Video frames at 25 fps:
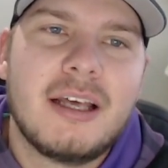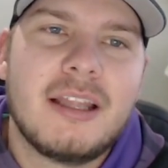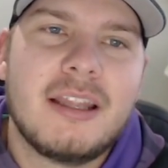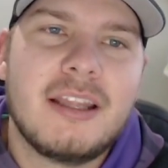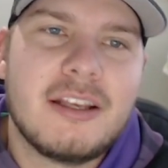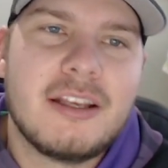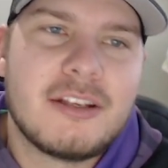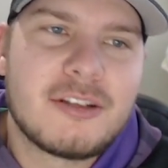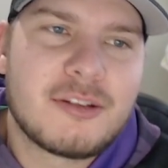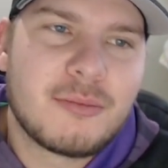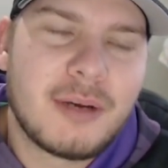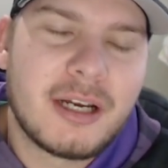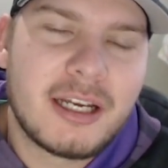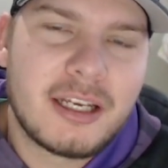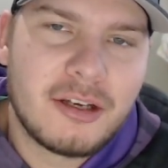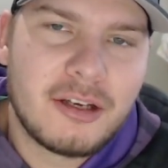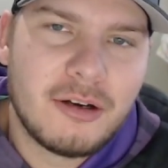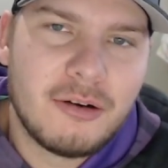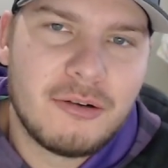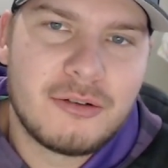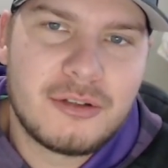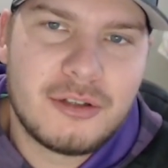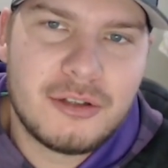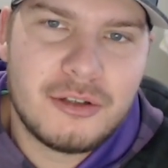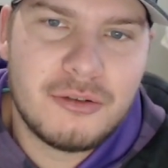these are my
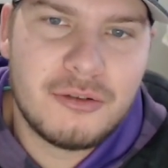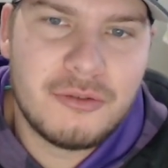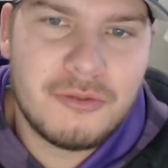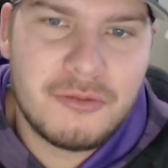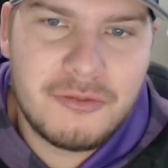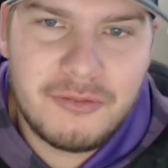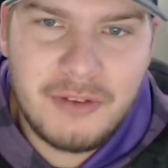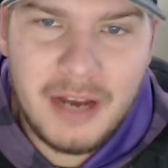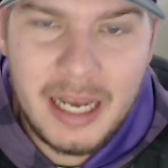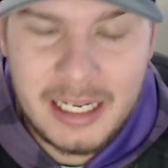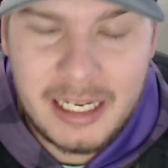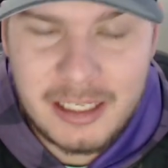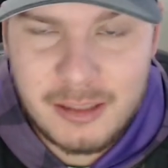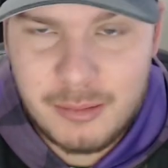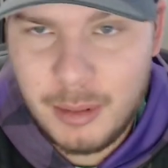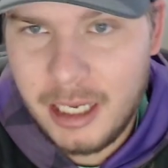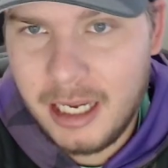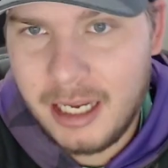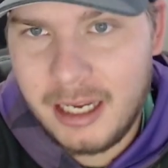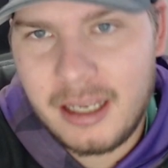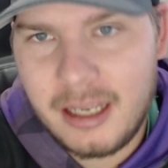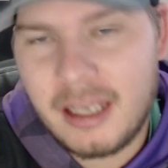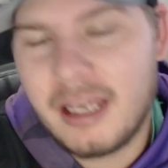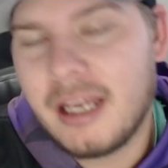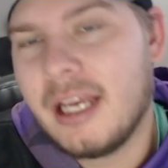go-to fast
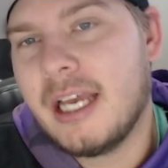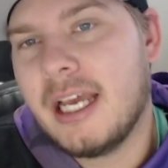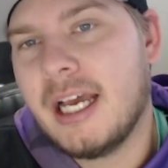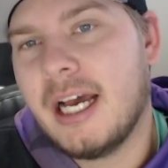bag